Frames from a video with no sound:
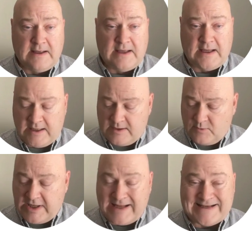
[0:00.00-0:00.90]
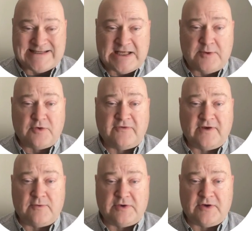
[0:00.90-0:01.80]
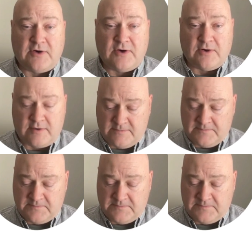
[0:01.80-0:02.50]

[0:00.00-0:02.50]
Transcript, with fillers: and we had a 10% return,